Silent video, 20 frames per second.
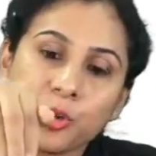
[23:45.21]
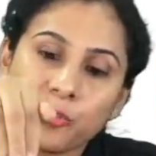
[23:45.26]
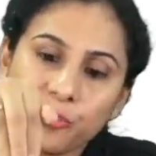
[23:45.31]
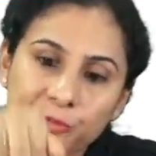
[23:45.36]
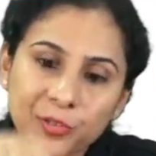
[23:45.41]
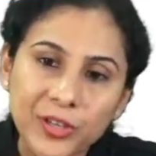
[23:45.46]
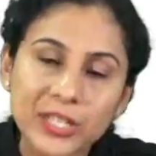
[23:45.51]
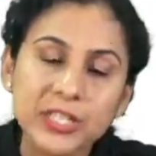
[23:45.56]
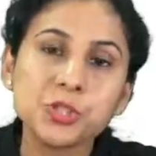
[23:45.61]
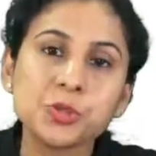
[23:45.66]

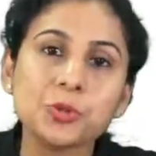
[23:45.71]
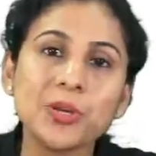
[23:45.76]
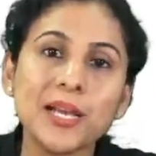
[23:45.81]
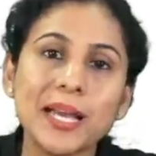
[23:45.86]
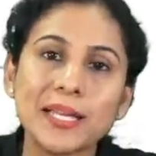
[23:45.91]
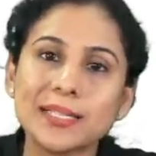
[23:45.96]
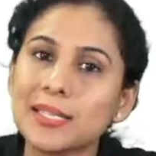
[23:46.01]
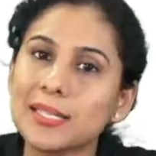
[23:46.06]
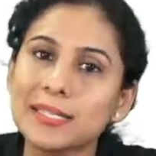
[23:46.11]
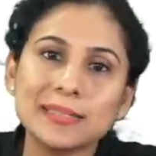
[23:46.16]
fixed
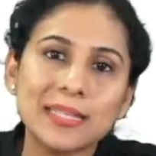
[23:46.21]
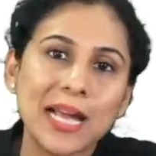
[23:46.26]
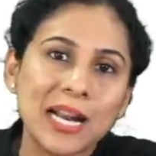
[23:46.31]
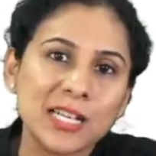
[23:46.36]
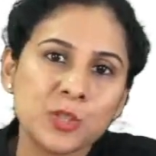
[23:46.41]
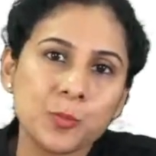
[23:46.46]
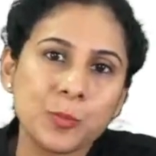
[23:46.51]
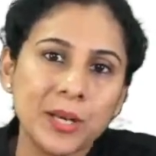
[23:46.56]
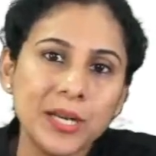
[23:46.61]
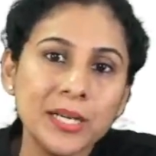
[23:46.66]
together in
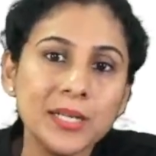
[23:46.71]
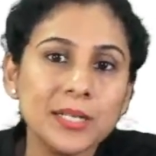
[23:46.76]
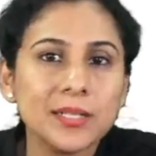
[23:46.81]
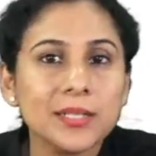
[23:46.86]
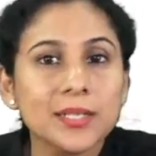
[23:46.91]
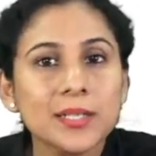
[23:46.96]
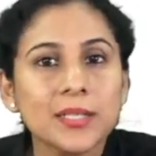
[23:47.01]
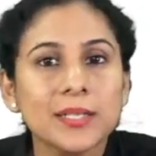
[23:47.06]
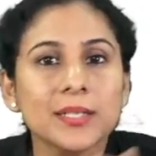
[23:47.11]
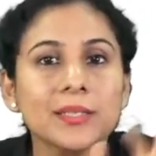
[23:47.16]
that splint,
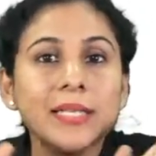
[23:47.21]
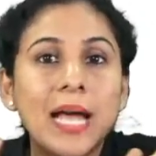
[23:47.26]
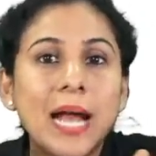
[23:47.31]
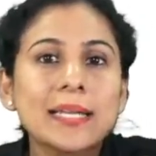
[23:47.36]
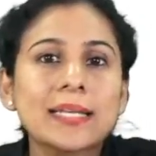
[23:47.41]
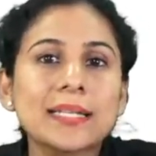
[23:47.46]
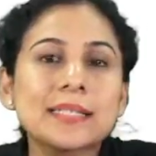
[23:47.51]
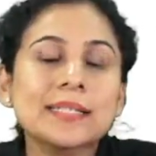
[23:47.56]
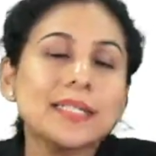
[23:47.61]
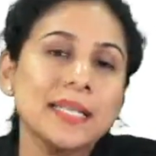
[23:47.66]

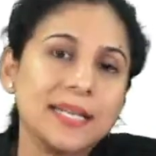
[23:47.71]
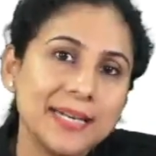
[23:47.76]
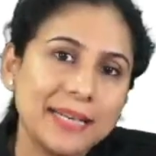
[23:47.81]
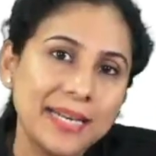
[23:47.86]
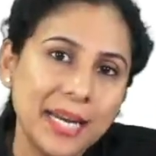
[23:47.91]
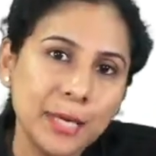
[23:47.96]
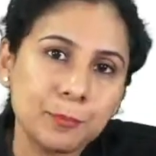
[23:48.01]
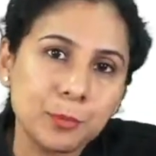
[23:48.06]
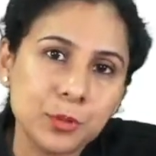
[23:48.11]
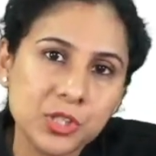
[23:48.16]
that is the
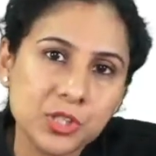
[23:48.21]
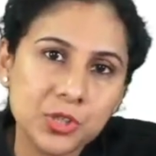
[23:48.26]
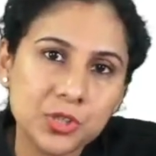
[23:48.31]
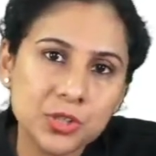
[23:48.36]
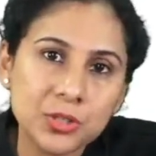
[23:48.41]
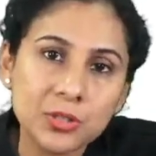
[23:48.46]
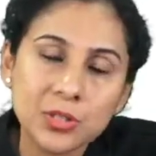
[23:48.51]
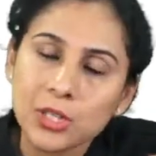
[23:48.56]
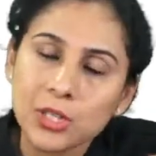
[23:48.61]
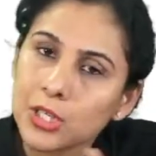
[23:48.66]
correct
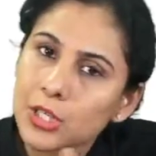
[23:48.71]
position